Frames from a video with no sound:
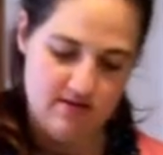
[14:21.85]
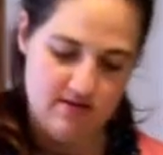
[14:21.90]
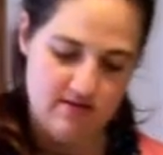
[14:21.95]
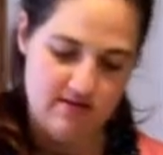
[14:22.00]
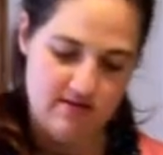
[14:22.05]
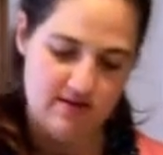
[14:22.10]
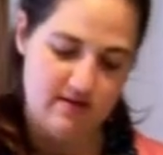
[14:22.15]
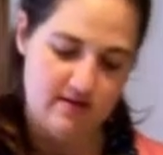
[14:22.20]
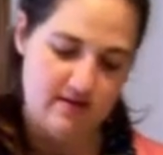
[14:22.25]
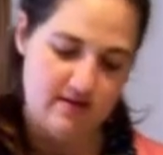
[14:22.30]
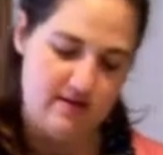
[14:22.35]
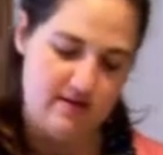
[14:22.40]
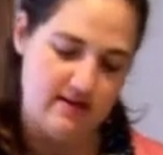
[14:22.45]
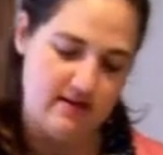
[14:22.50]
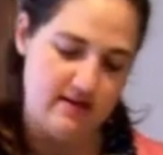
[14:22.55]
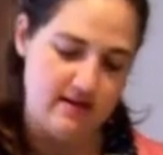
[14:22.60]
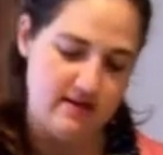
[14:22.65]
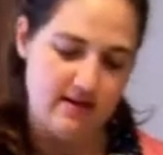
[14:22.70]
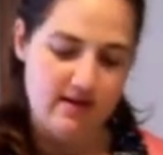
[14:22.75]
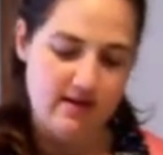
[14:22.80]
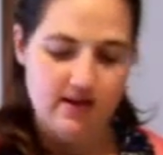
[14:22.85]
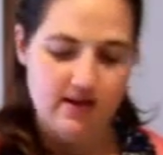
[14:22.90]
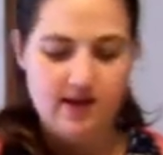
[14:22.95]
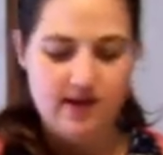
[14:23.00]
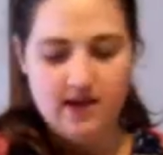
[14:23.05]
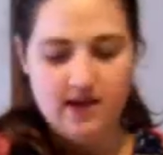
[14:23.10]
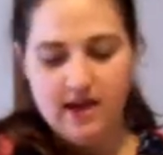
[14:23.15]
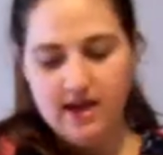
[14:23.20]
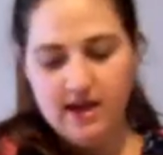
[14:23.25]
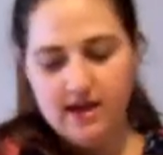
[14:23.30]

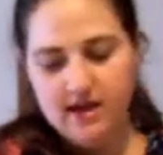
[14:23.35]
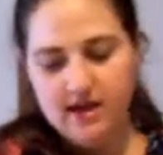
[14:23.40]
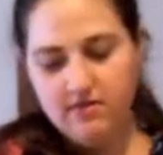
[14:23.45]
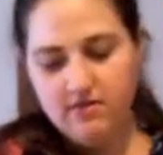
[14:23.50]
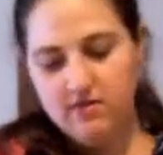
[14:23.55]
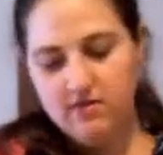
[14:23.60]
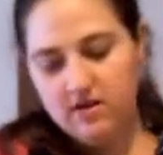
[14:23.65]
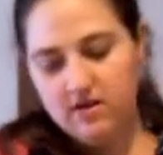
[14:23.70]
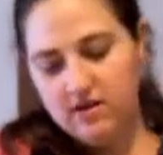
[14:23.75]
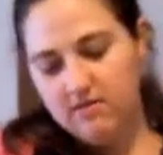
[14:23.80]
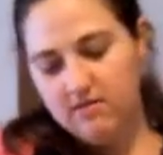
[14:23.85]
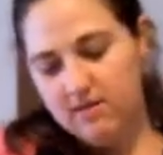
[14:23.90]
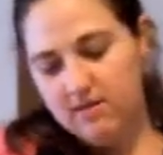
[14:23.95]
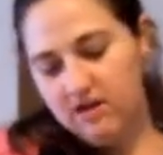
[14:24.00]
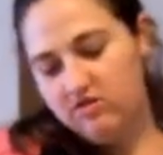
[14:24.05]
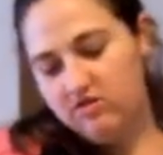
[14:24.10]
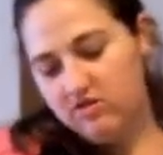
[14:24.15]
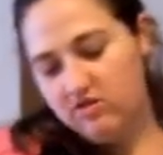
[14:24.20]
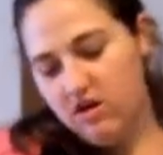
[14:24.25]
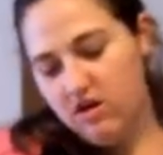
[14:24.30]
And we're gonna mash